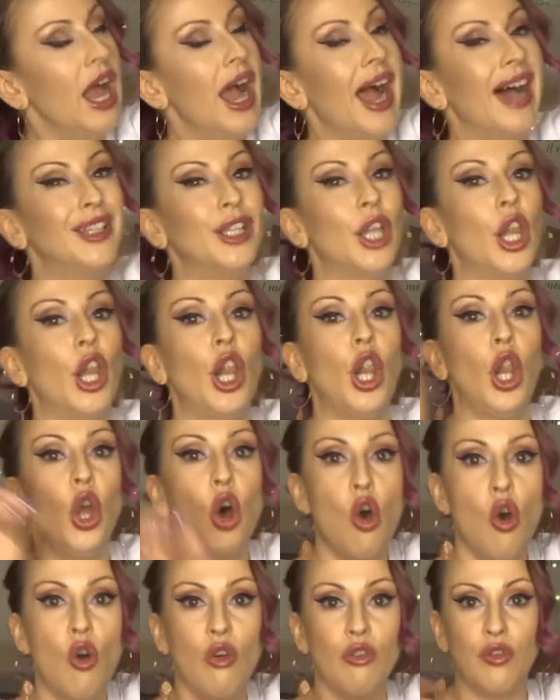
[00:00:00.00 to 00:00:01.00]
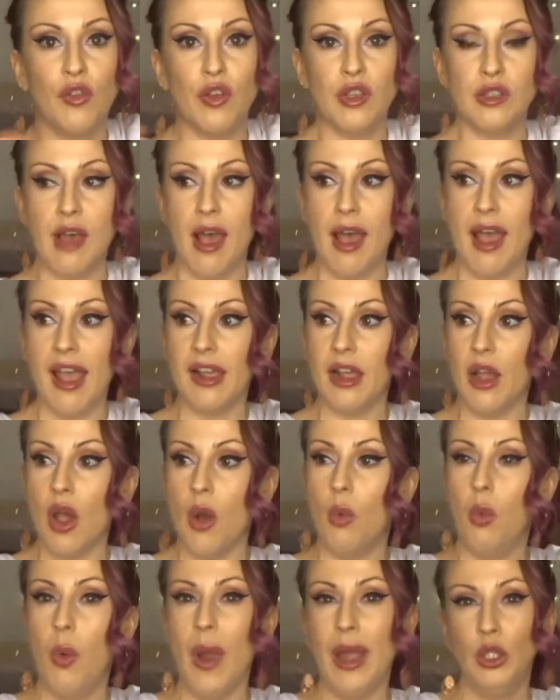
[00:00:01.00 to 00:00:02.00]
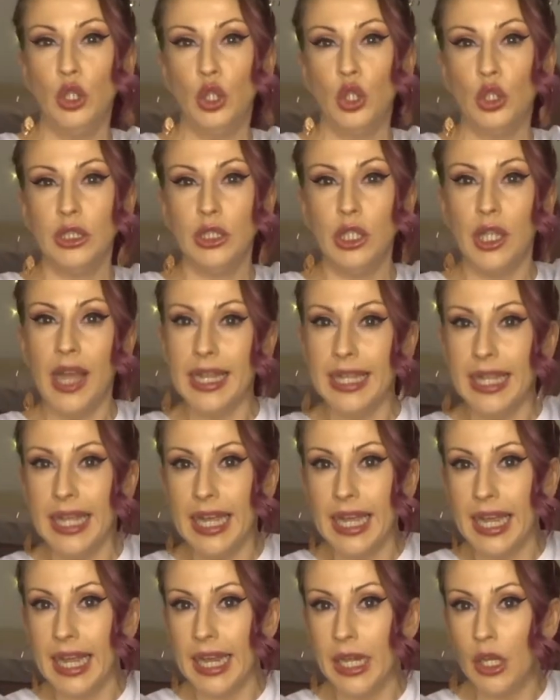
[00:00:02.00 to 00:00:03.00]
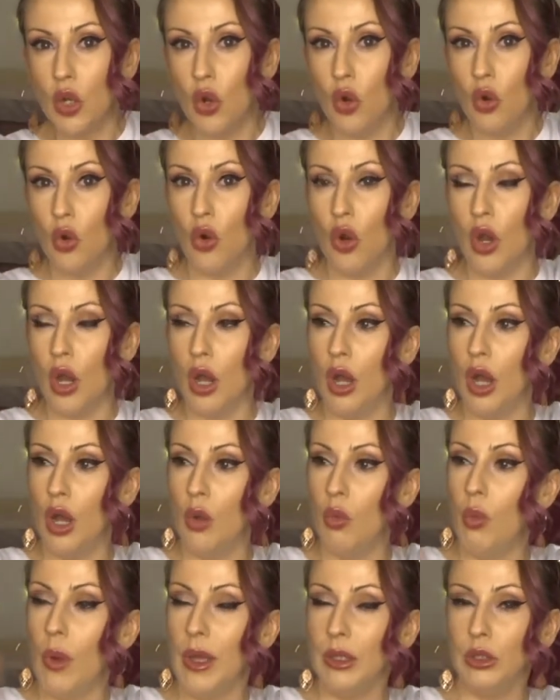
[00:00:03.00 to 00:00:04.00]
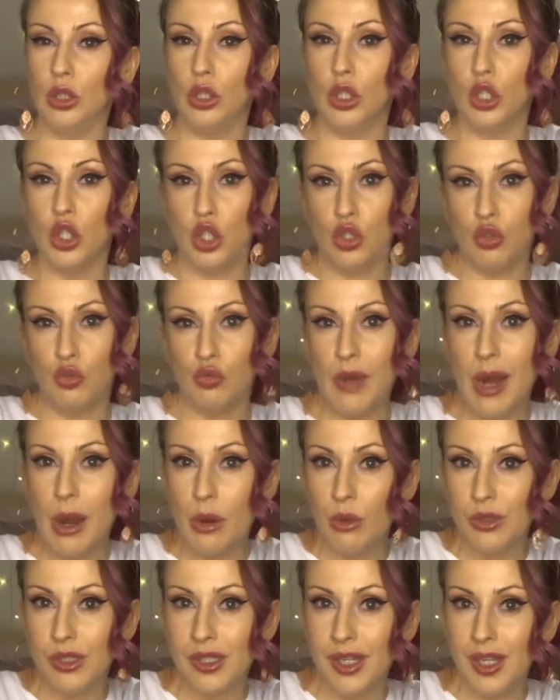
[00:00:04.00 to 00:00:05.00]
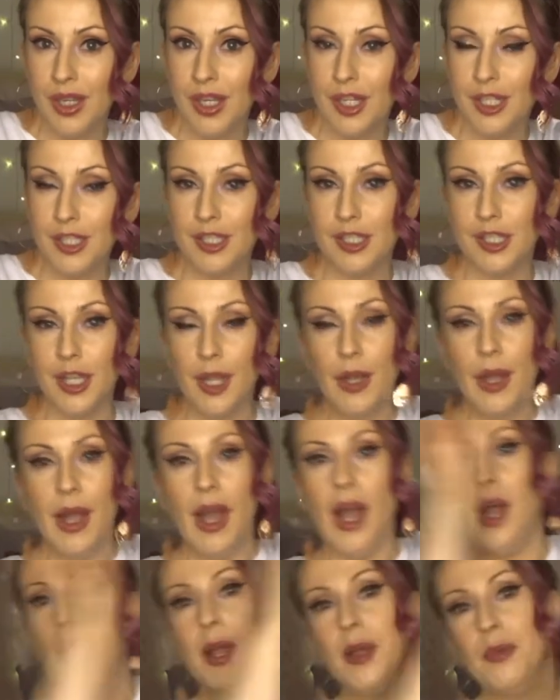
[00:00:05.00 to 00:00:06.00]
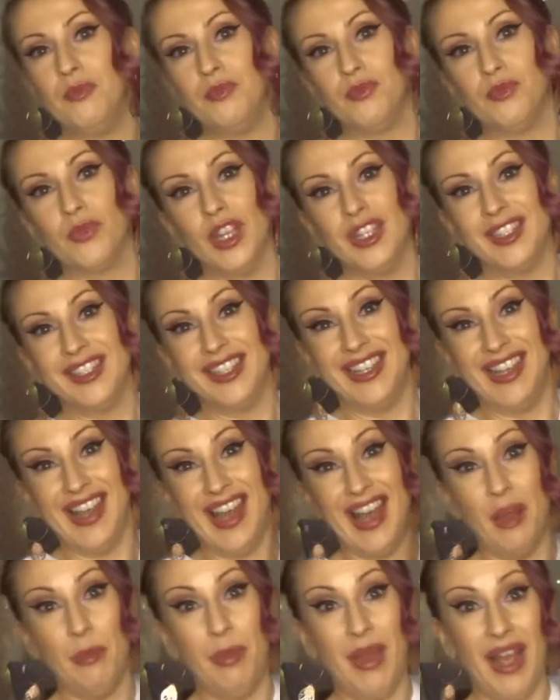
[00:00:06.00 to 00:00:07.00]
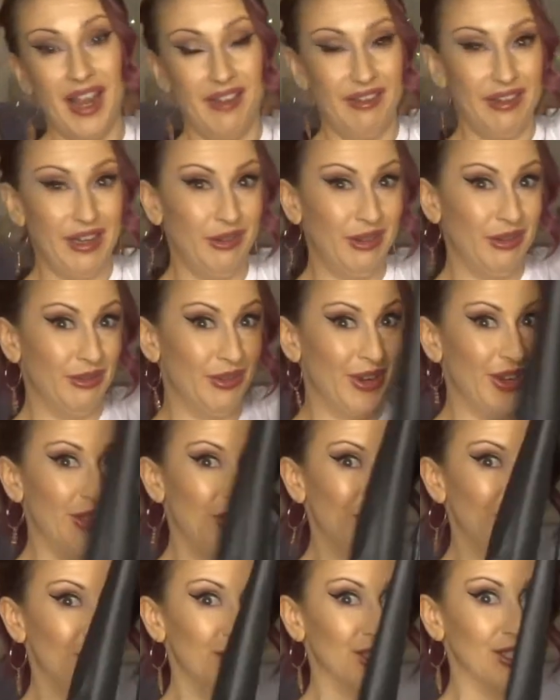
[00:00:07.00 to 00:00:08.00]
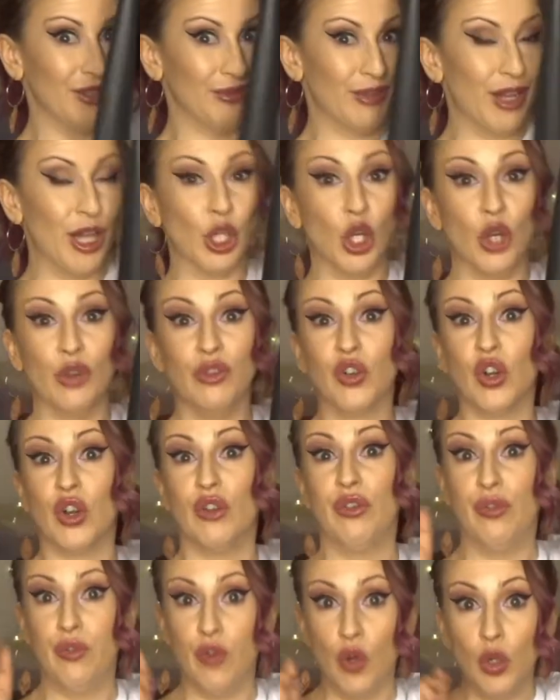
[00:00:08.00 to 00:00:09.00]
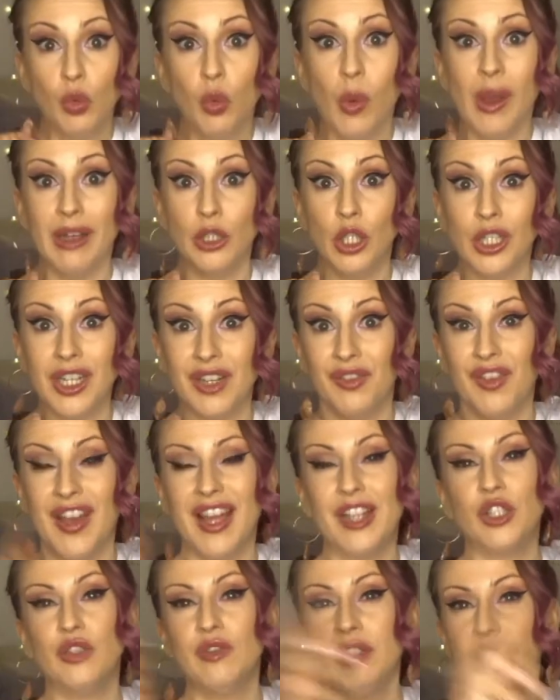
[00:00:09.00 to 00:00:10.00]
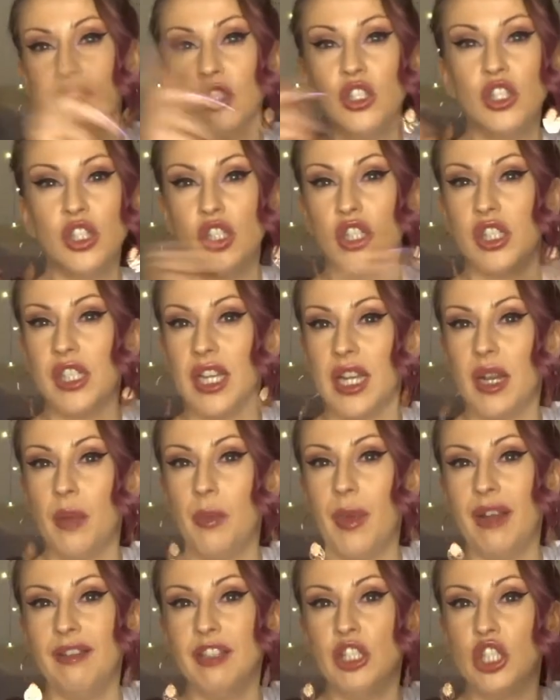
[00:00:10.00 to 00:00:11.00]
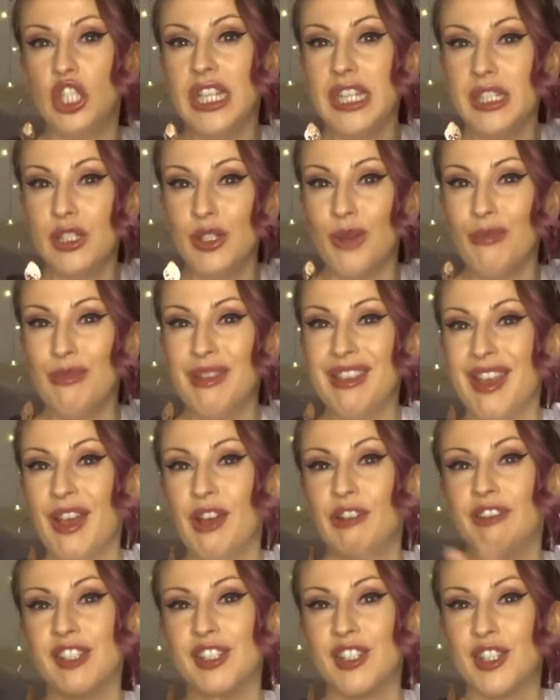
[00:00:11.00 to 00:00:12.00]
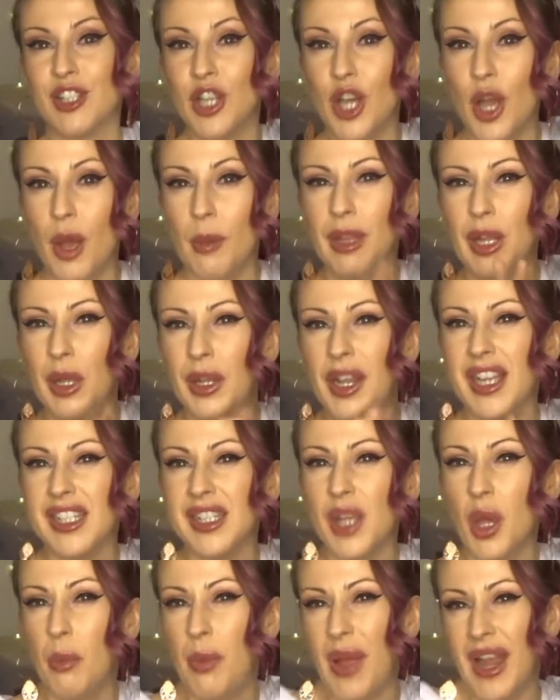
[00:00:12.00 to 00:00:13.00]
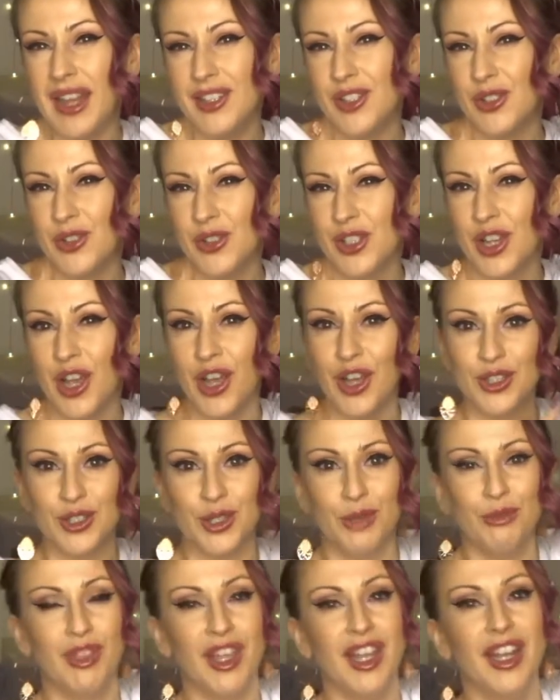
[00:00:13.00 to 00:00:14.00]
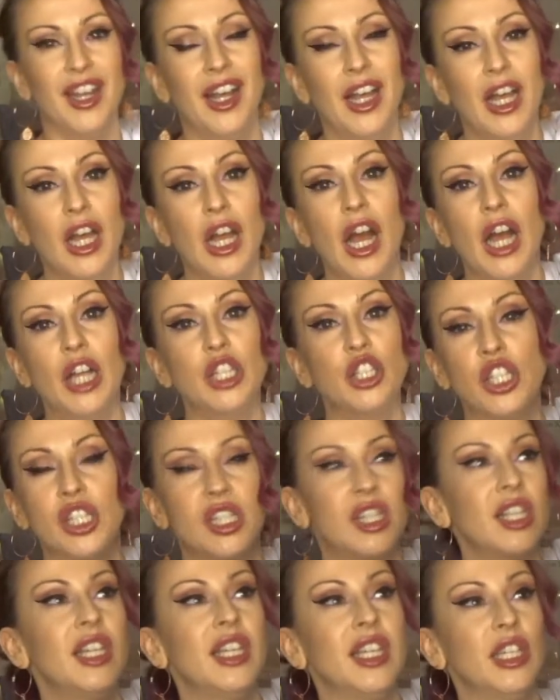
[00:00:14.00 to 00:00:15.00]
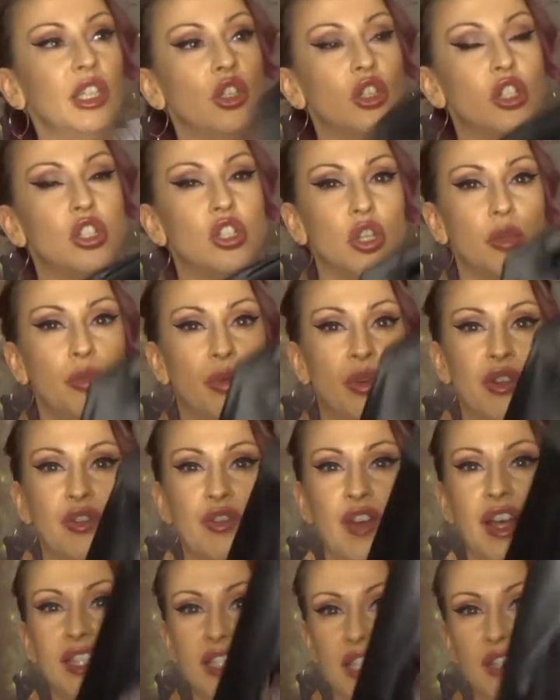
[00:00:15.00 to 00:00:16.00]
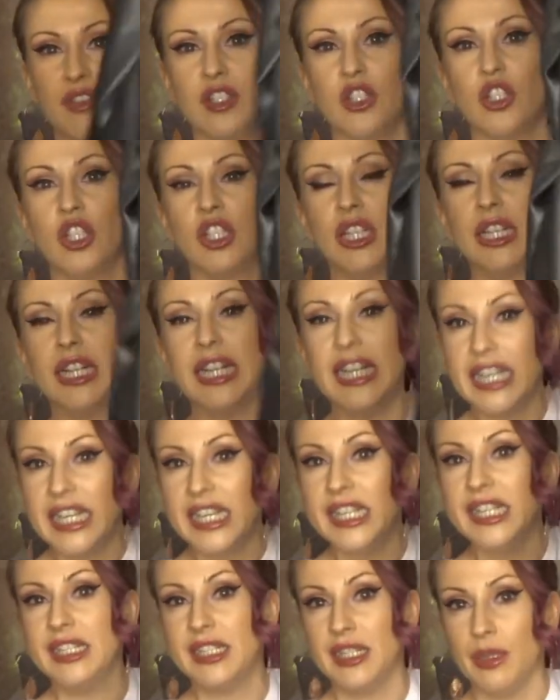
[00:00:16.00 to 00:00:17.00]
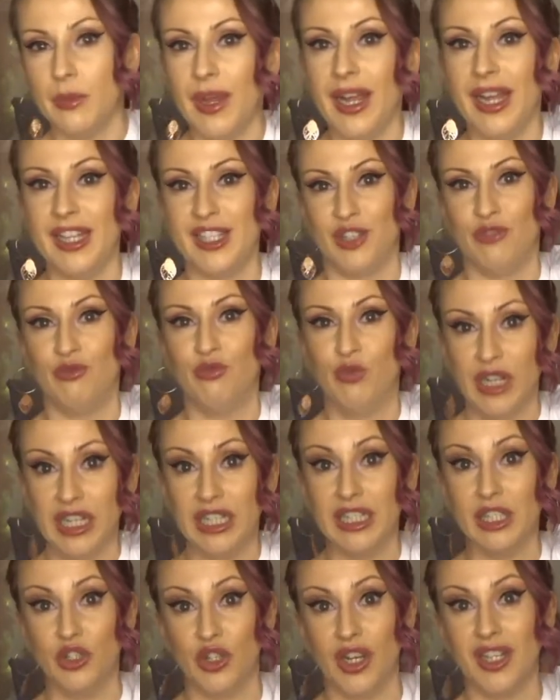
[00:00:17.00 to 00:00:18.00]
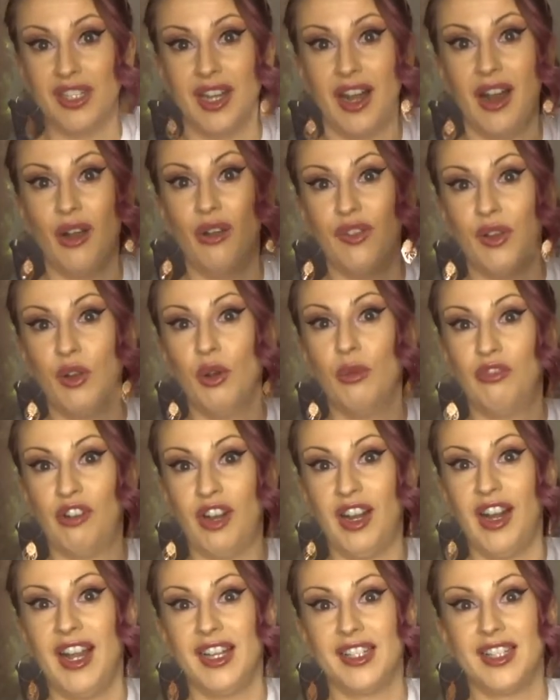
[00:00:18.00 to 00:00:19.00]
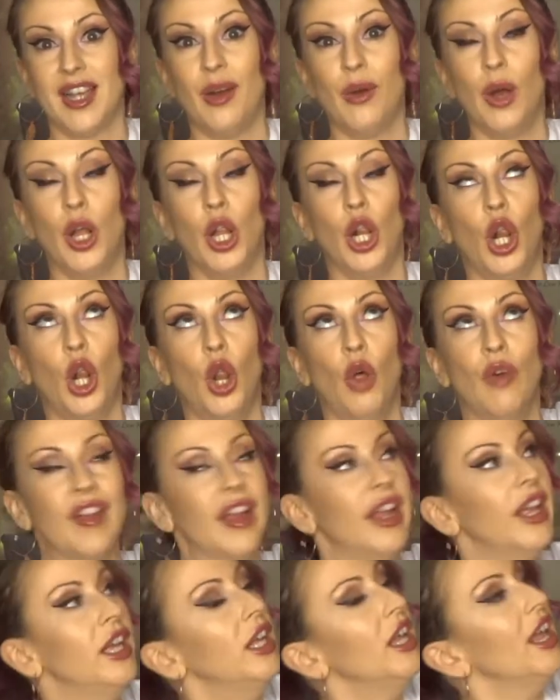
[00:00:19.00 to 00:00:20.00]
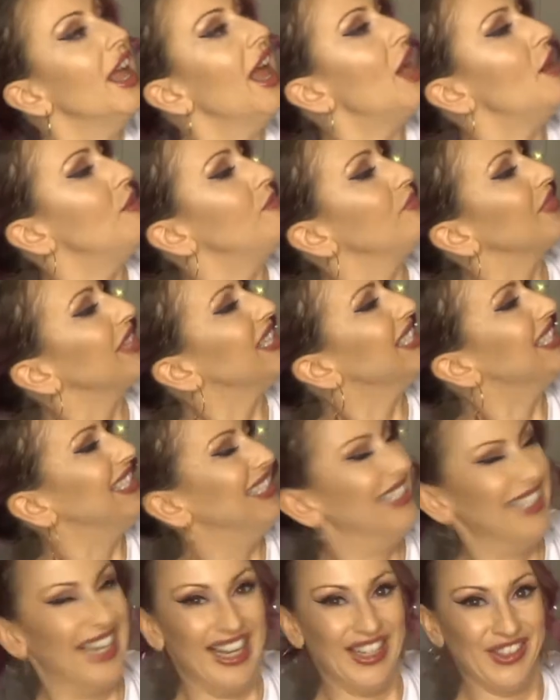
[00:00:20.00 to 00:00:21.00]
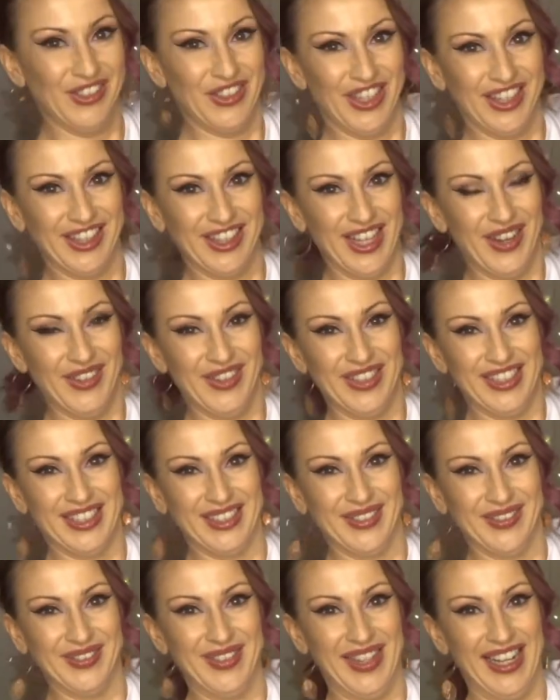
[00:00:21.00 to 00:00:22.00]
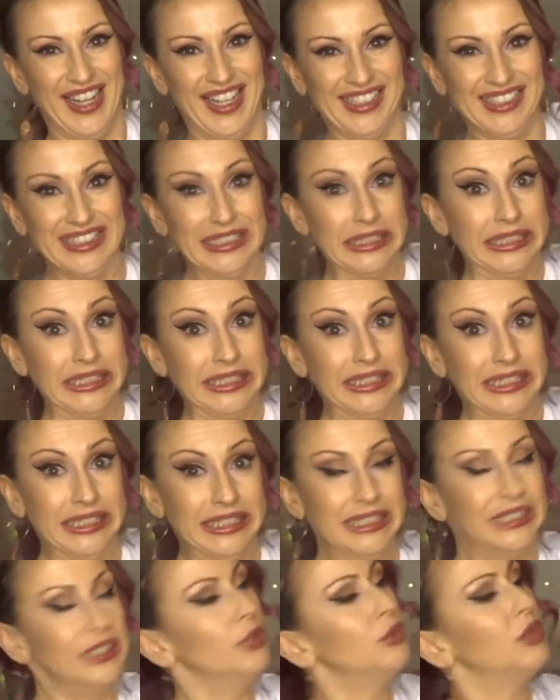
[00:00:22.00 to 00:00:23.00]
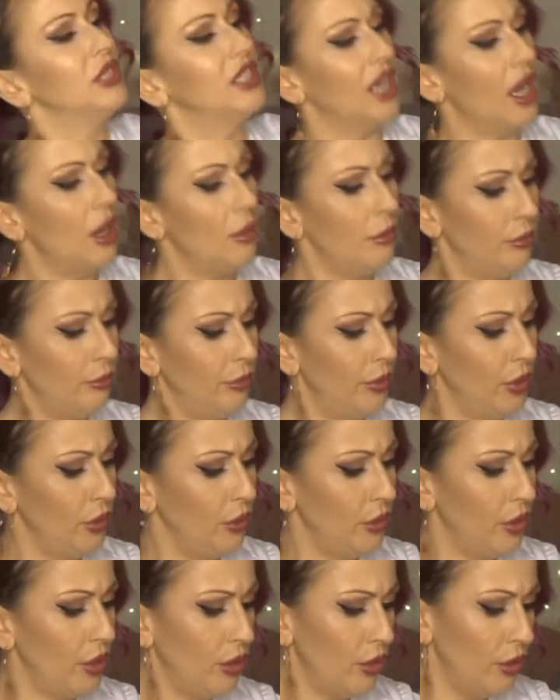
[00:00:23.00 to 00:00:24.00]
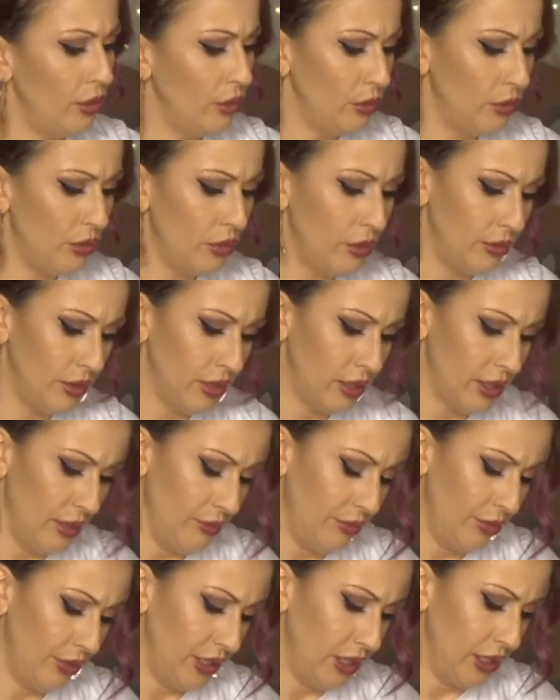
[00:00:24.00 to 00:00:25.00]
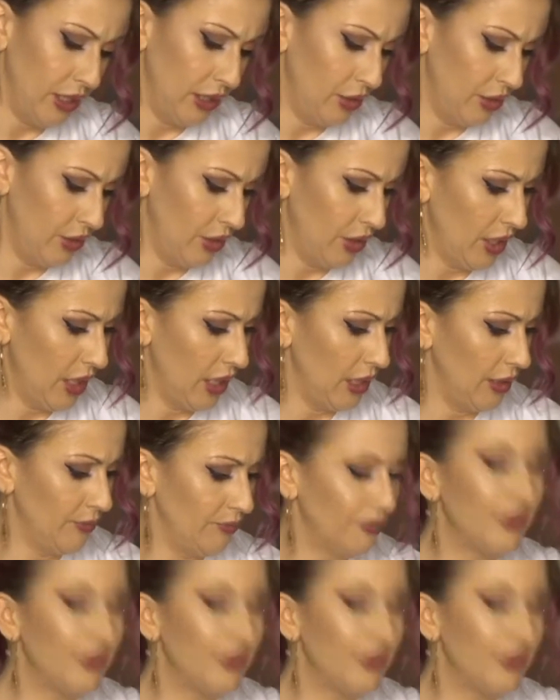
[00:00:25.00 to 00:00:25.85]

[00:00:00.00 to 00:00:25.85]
I love like a wet look legging or wet look trousers. So yeah, pairing it with one of those as well, going for a full wet look effect, or even just sticking a pair of jeans on with it, or a skirt, a nice little pencil skirt or something. I just think it looks super effective. It's just an easy way to really dress an outfit up for a night out. I love it. So yeah, I've got that one as well. Ooh, was that Boohoo or was that Pretty Little Thing?